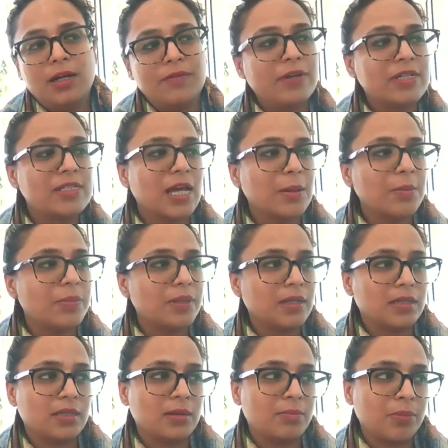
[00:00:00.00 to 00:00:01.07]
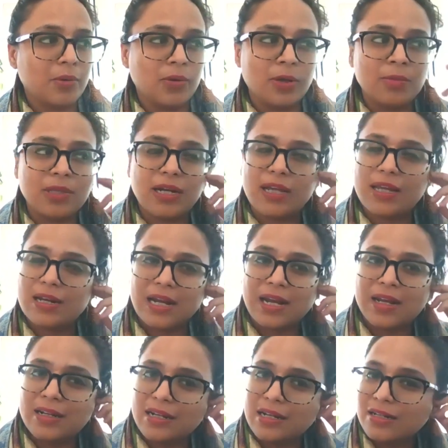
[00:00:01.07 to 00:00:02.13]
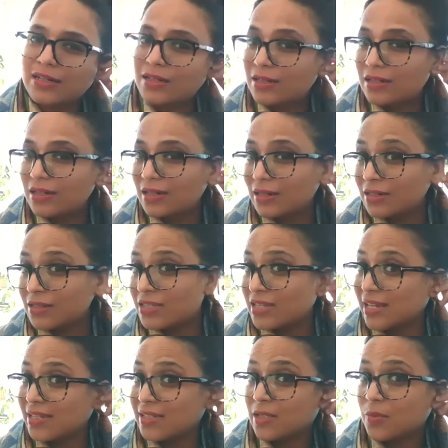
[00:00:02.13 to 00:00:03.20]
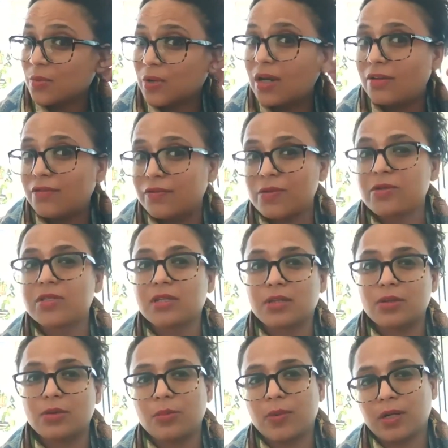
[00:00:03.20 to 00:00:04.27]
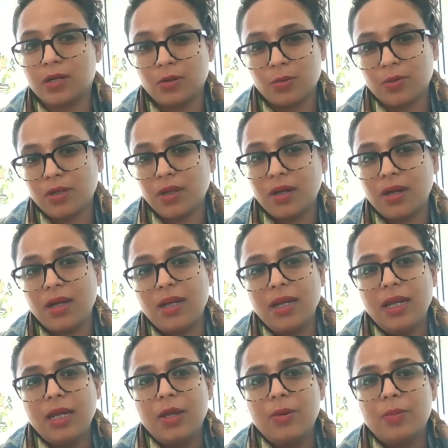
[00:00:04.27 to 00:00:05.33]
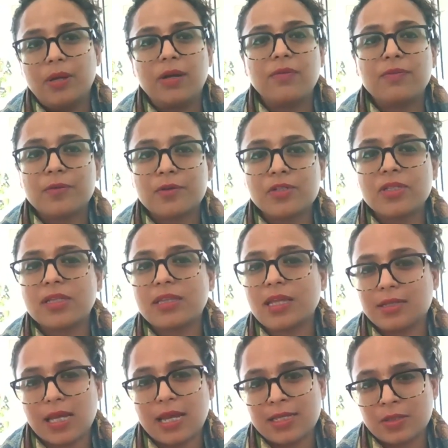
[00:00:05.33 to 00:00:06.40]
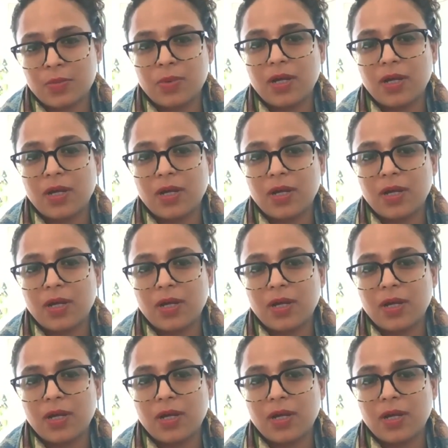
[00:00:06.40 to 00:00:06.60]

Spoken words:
For example, the poem that I read, it says the word furzid over and over, but furzid as a